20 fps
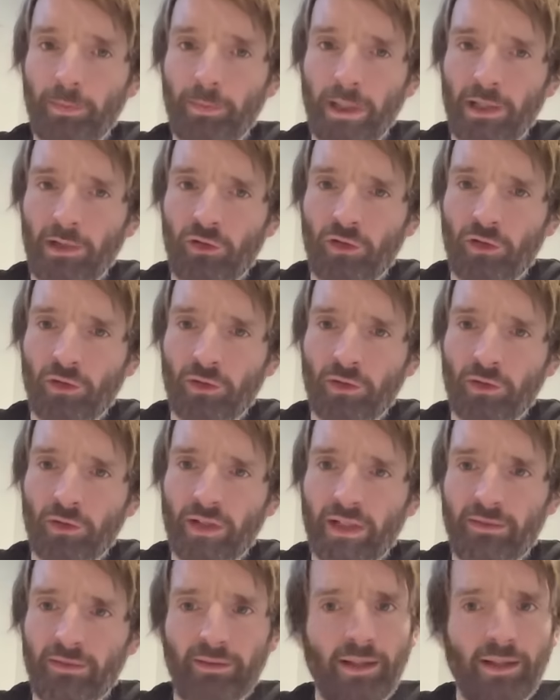or is that tire
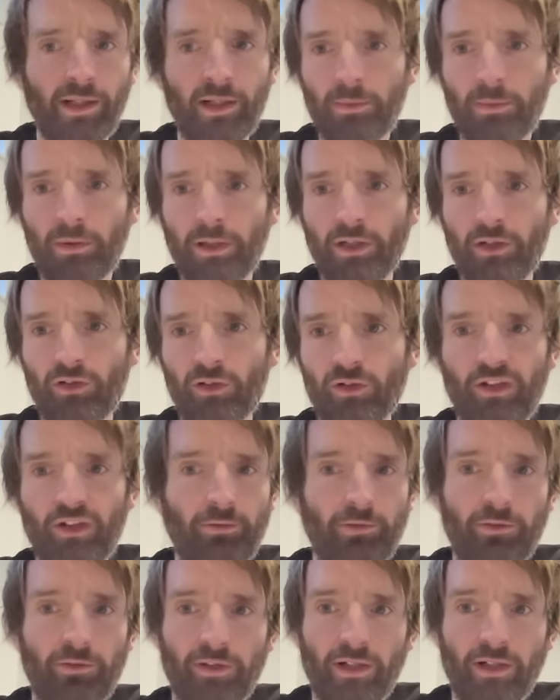pressure? Is everything
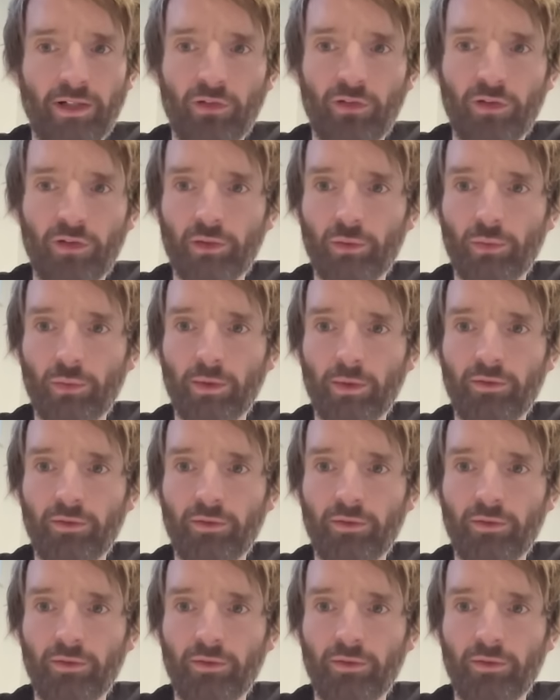else that goes with it?